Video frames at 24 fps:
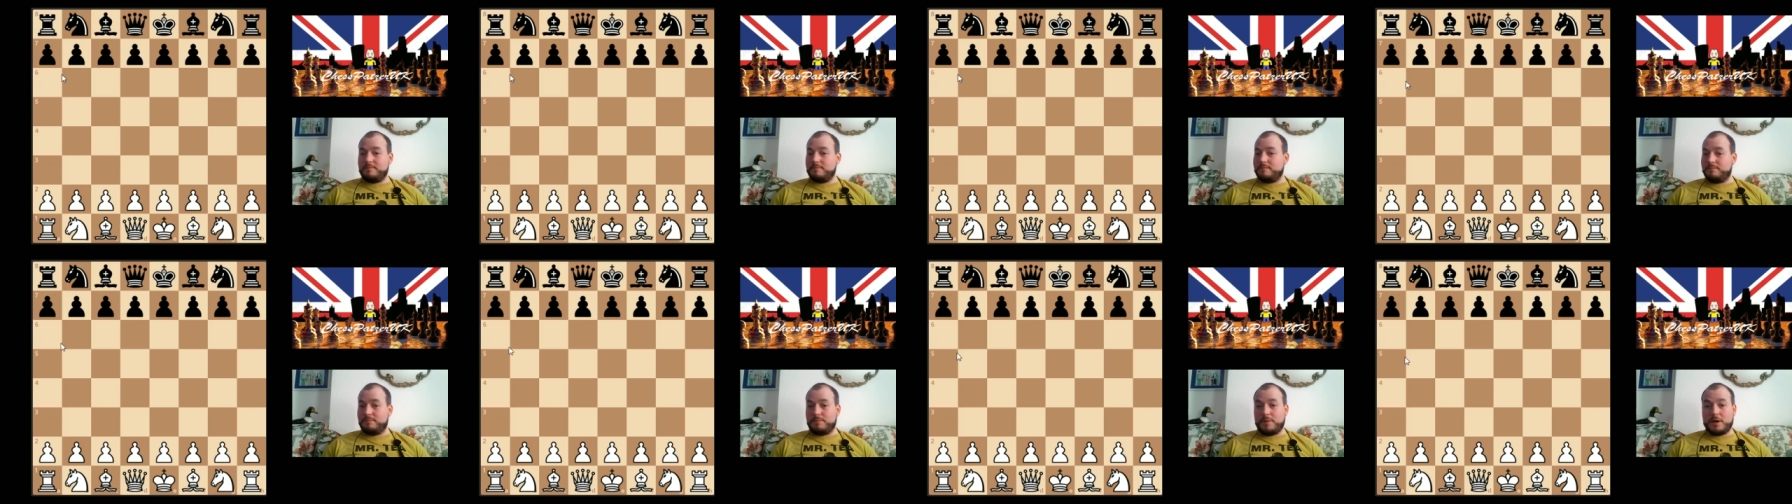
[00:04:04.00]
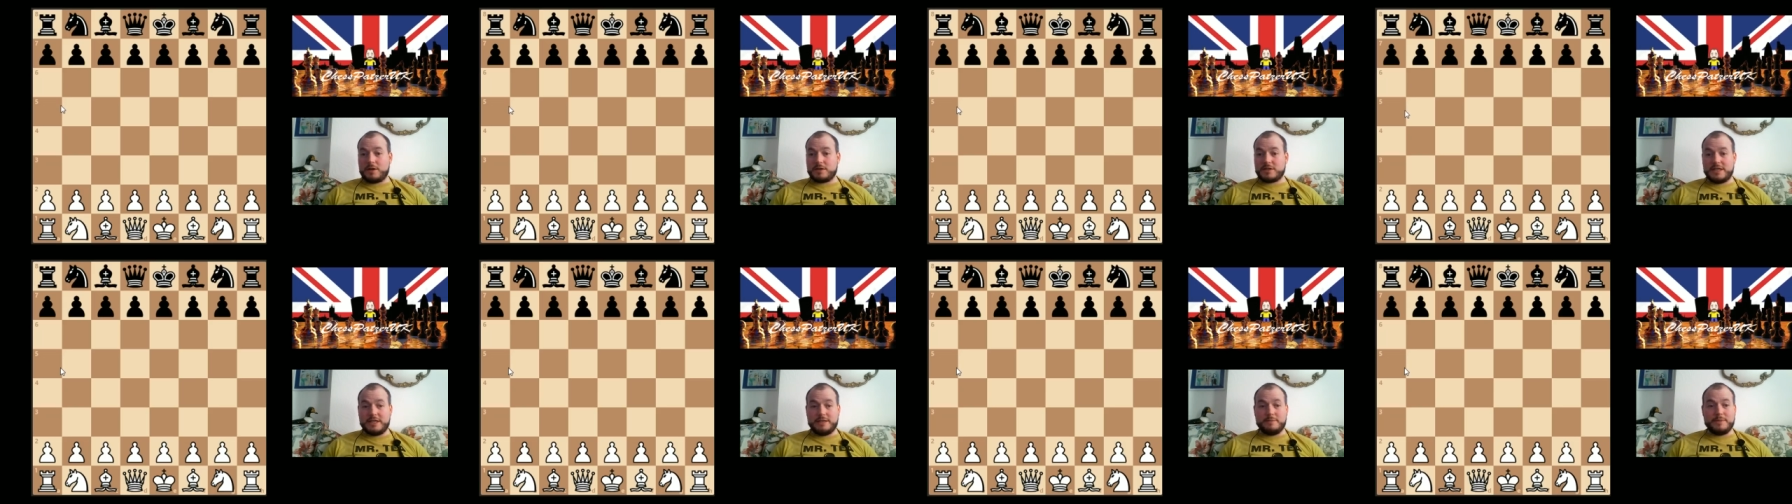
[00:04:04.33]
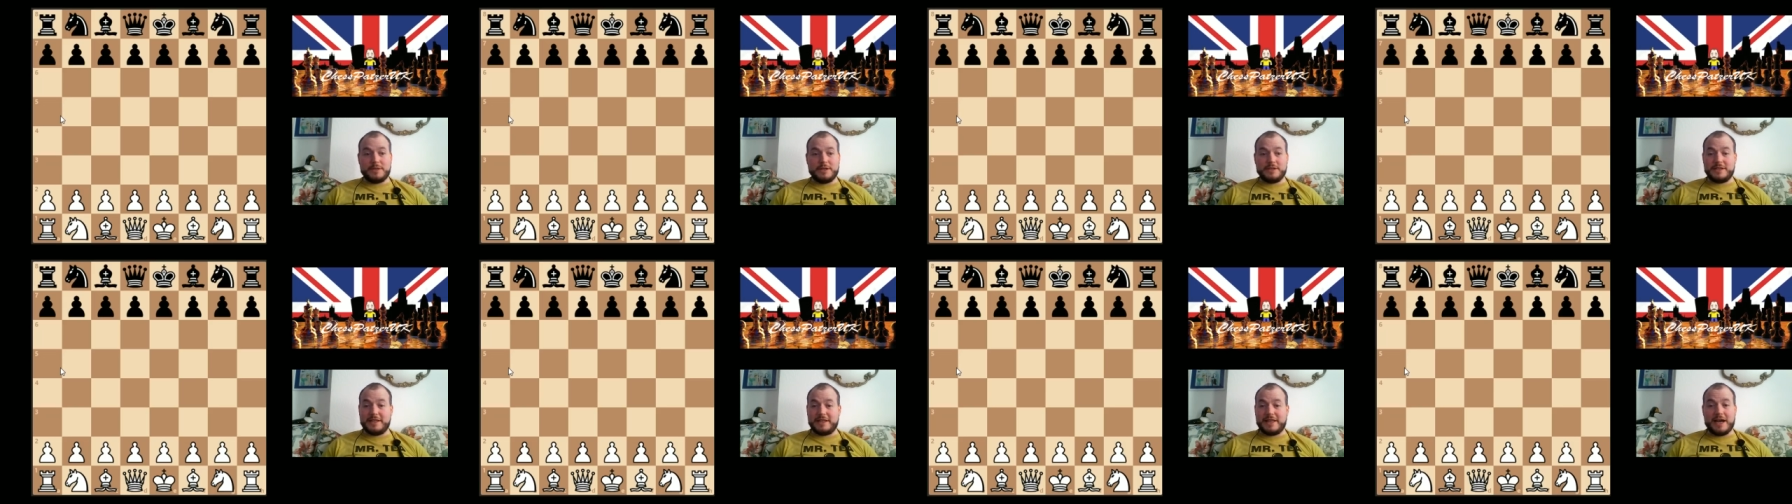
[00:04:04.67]
partially
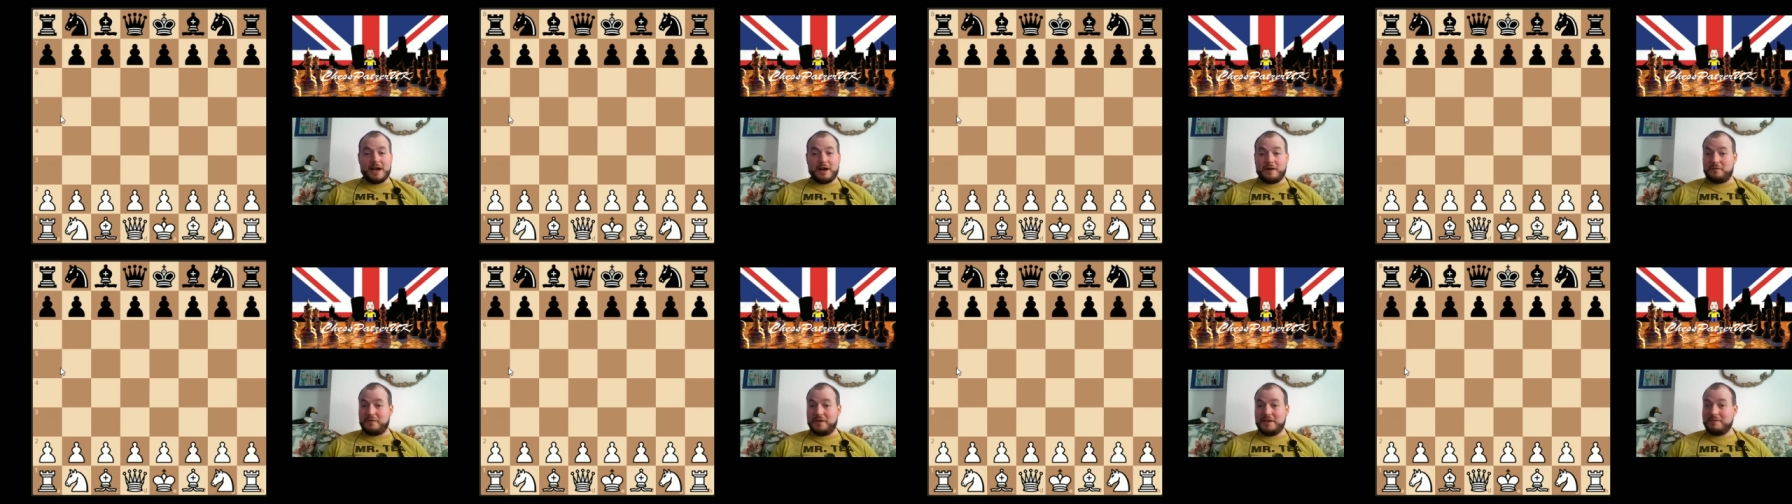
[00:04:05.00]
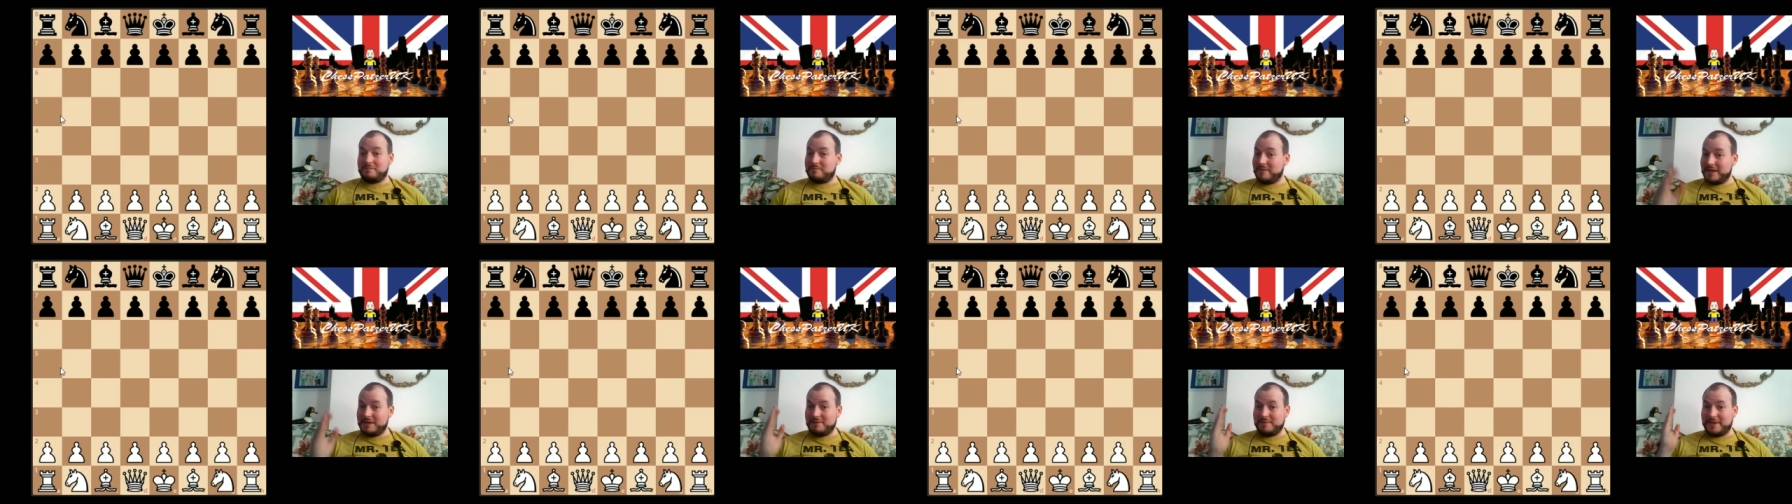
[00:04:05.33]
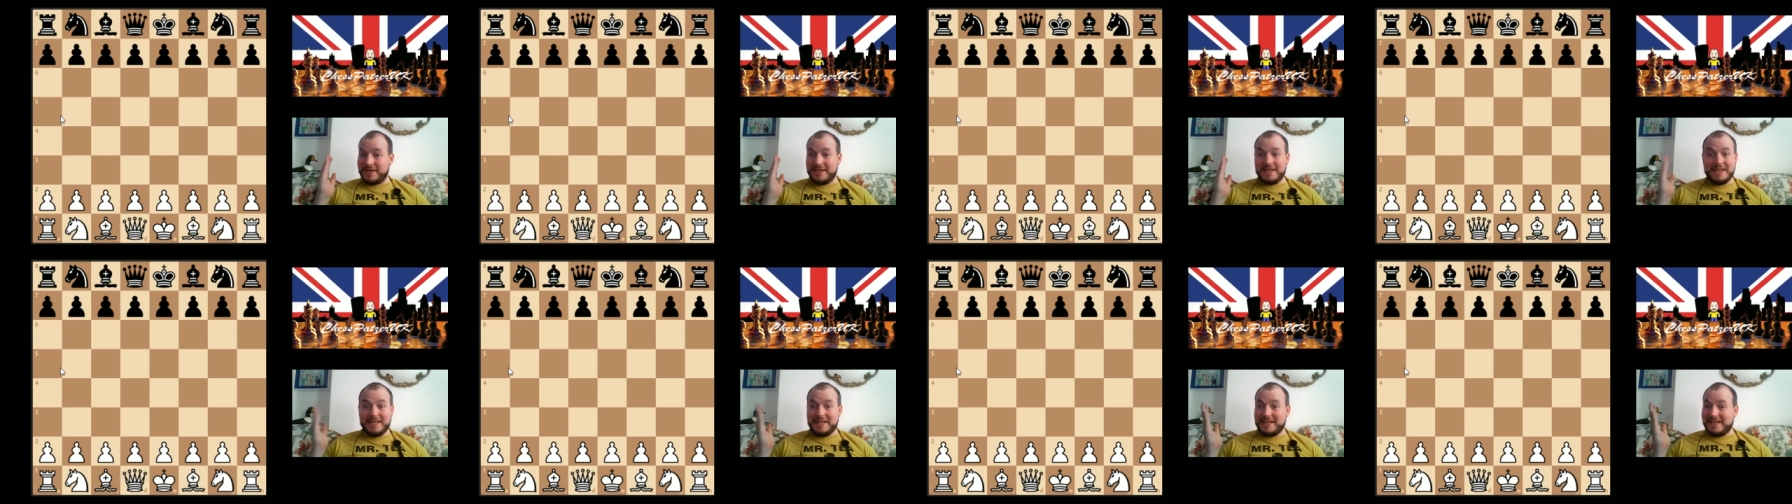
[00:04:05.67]
because of that, I think
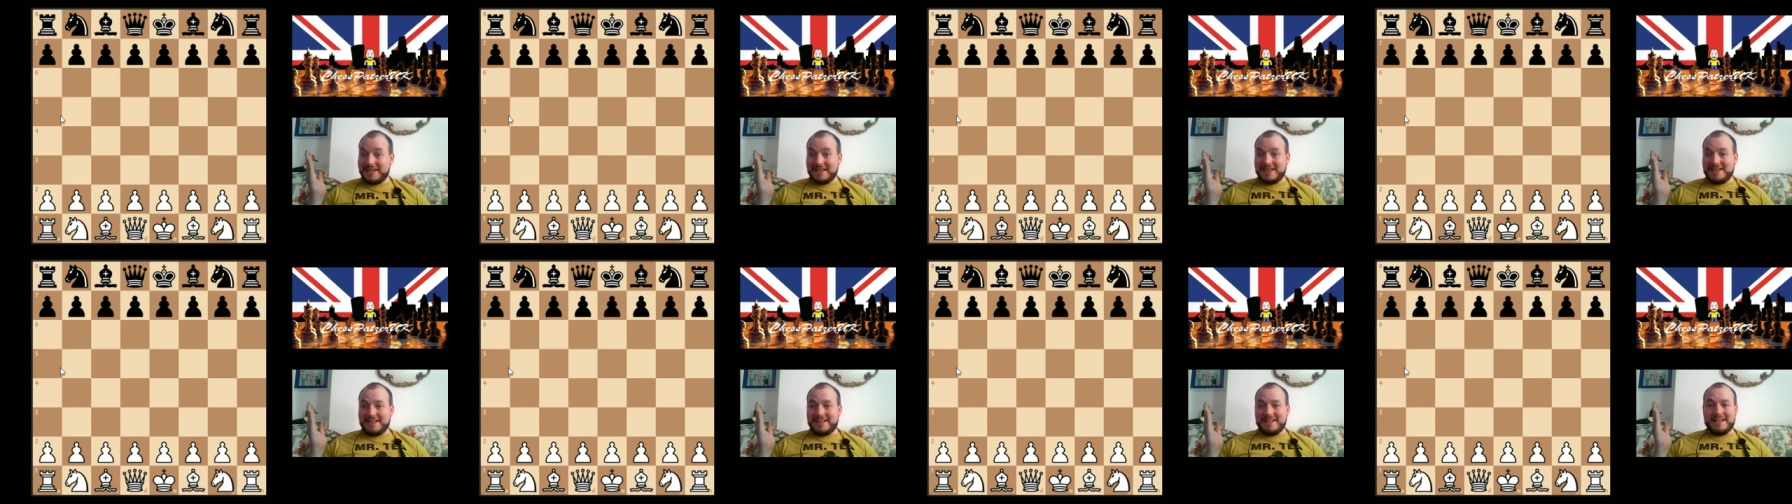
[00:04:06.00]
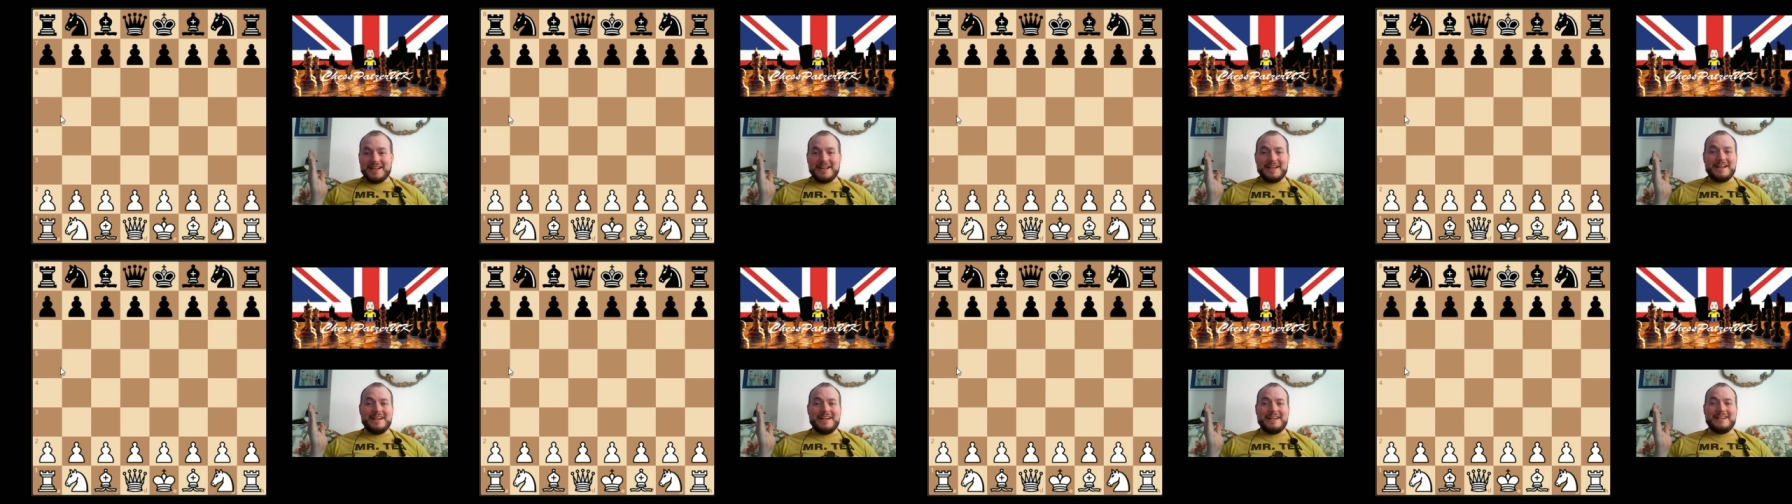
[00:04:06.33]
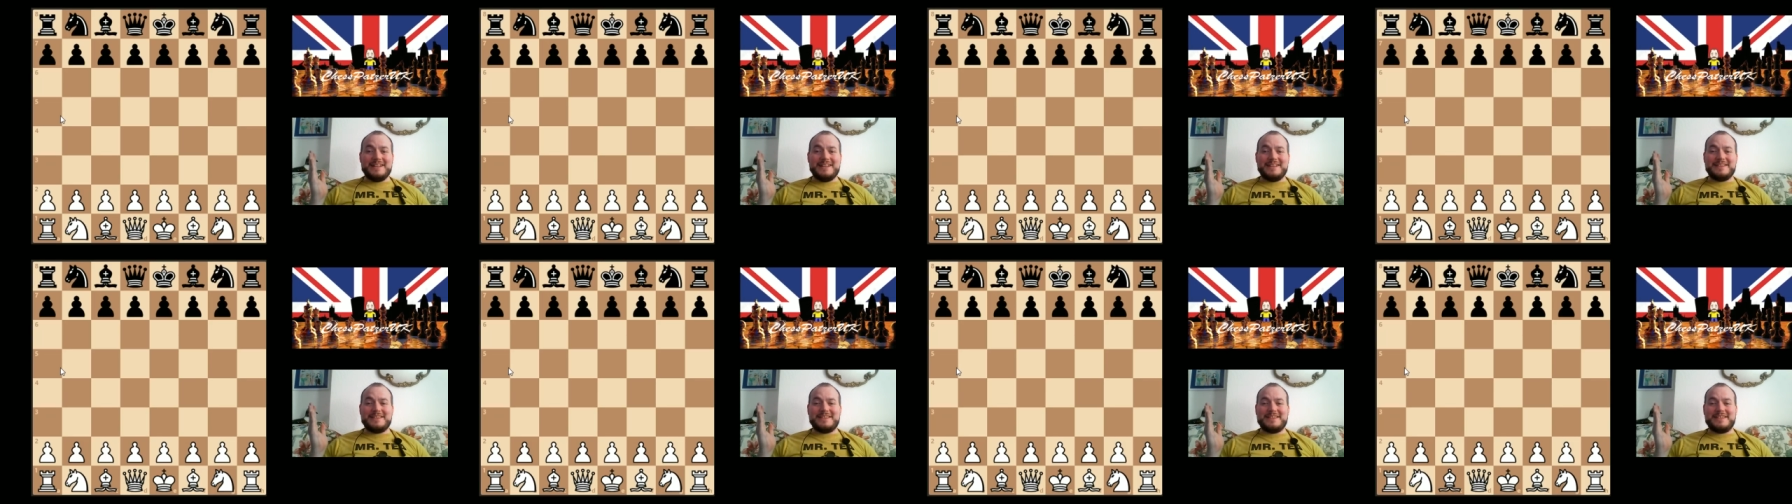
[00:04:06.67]
maybe
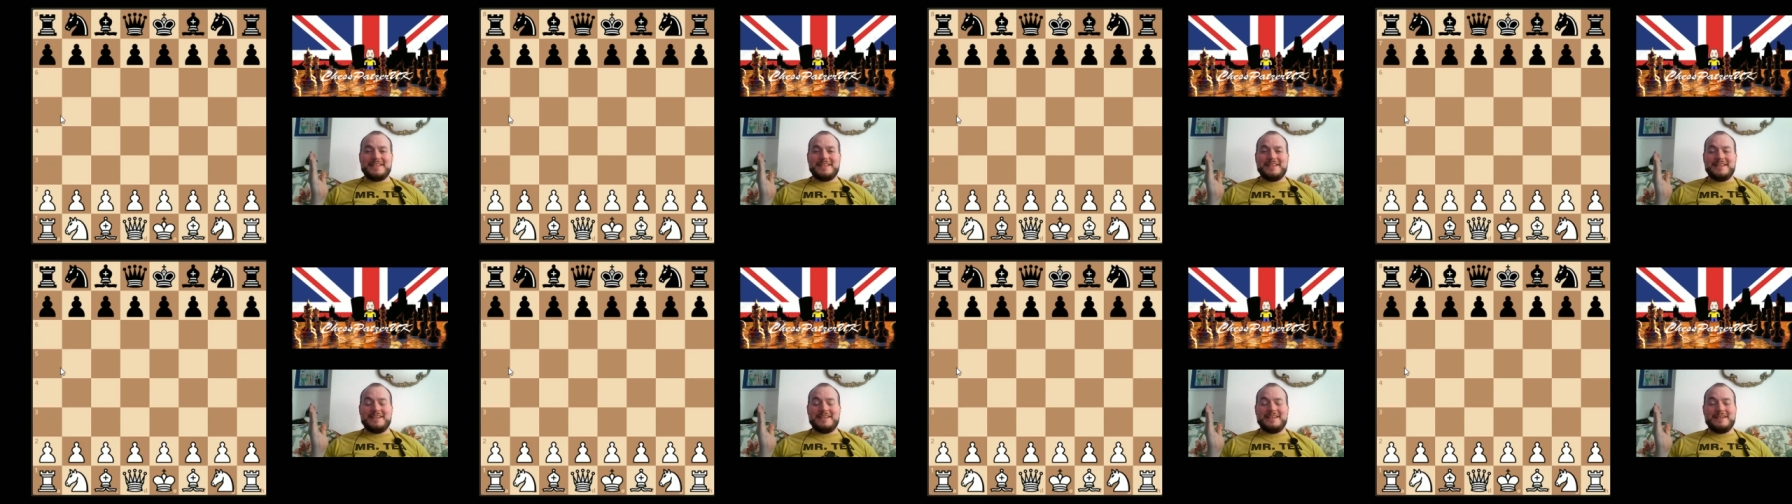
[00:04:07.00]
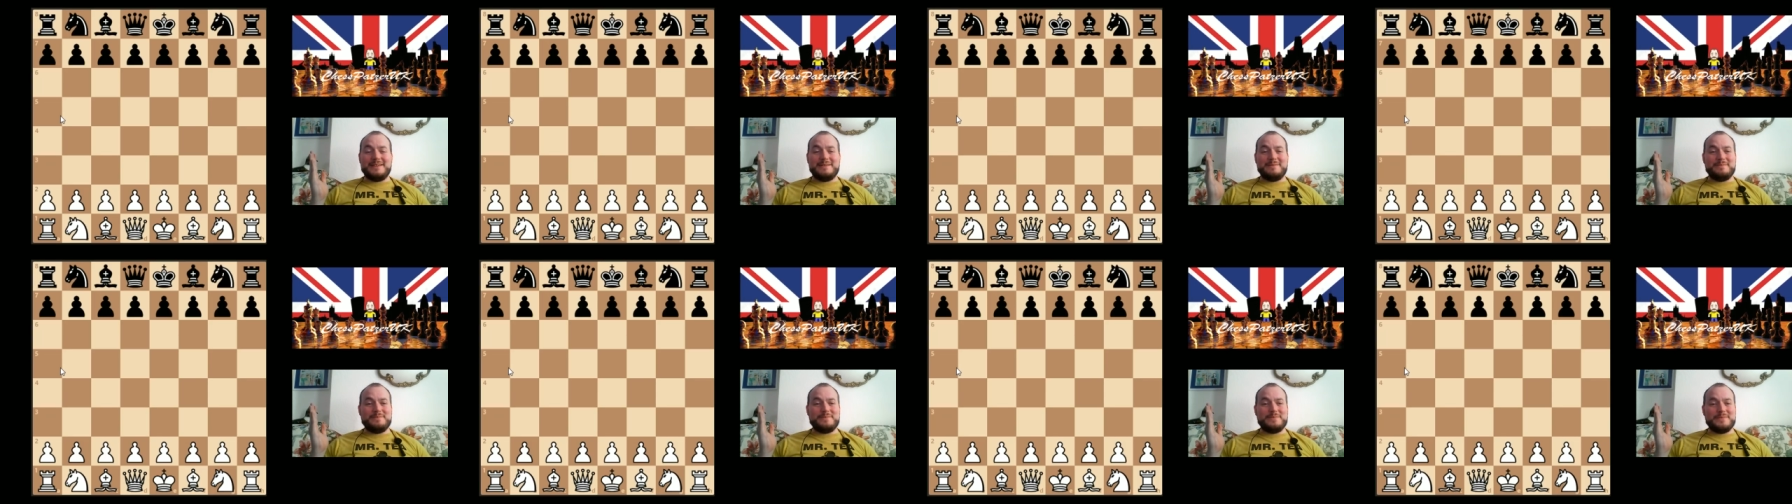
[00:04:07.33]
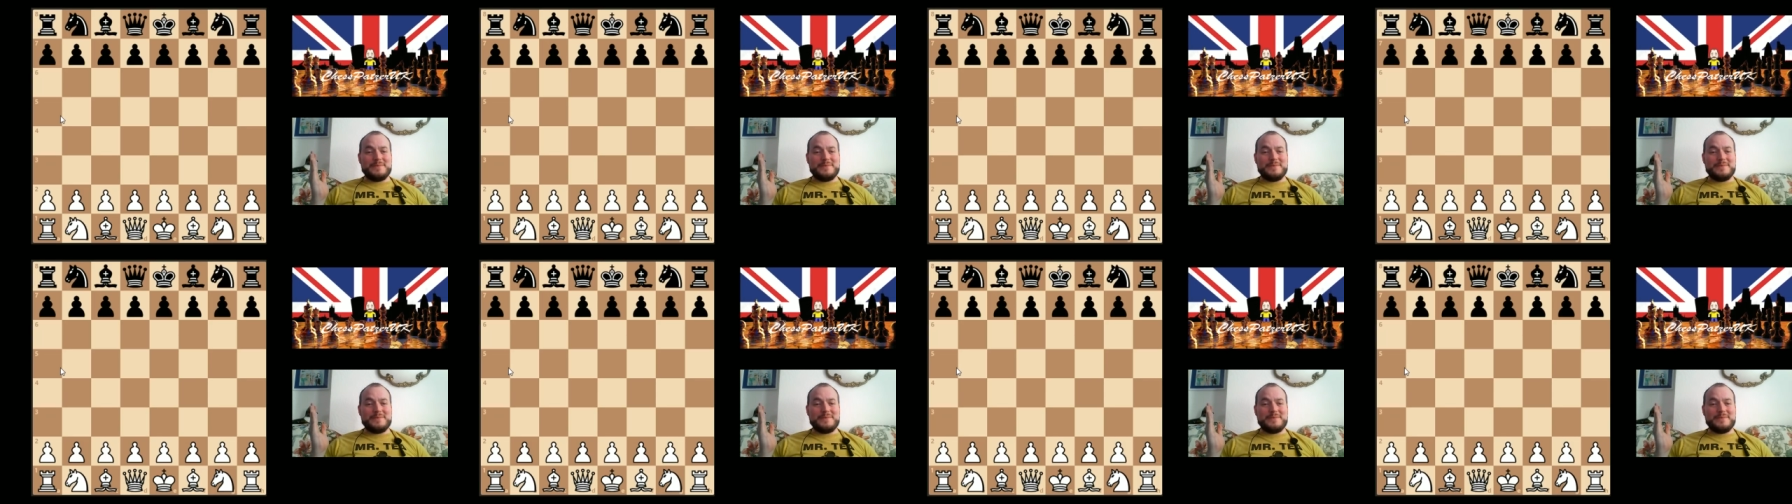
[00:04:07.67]
the